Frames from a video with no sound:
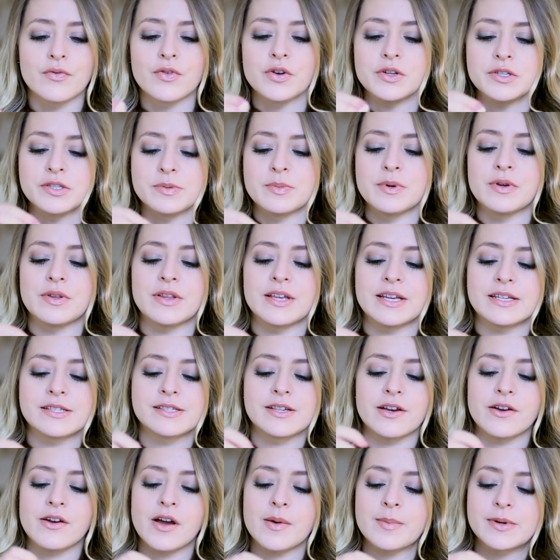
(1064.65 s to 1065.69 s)
fruit smoothie.
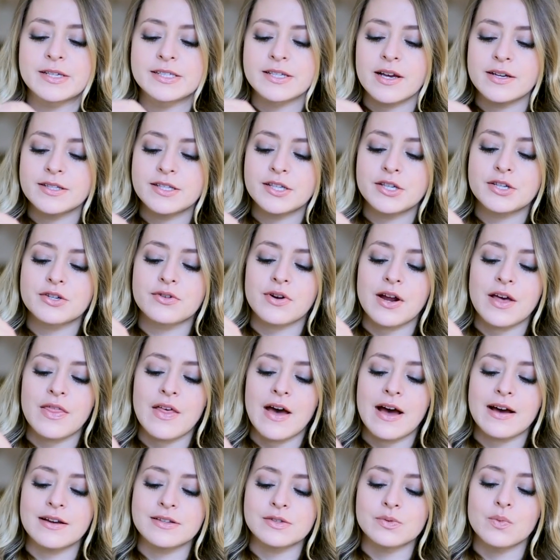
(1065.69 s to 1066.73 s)
So I'm excited to try
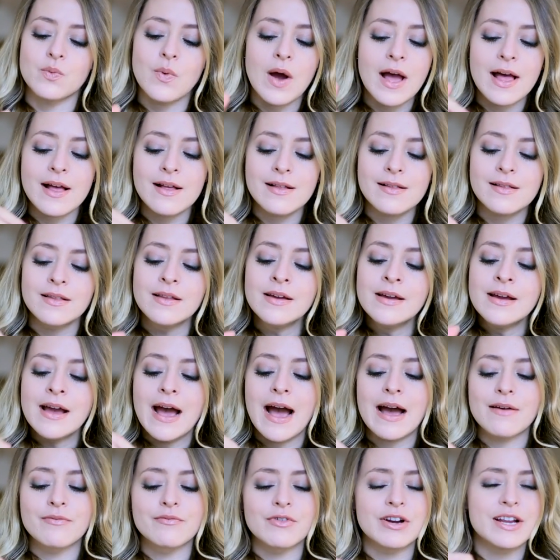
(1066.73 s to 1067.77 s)
that as well.
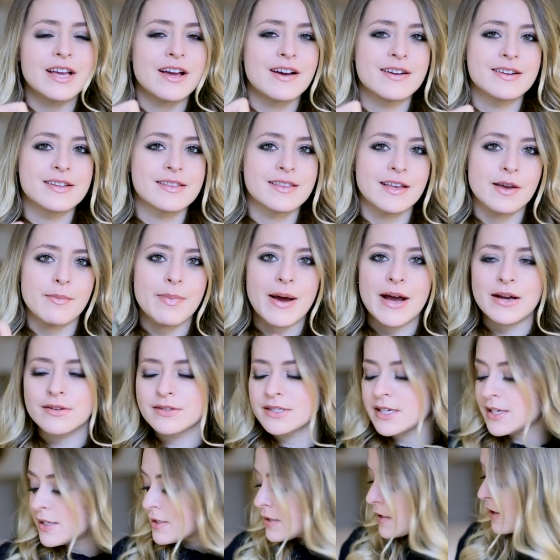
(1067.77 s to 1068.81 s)
Haven't really heard anything
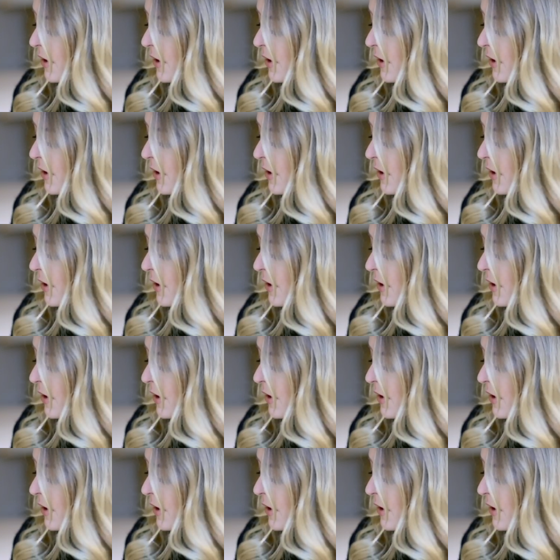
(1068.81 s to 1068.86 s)
about it,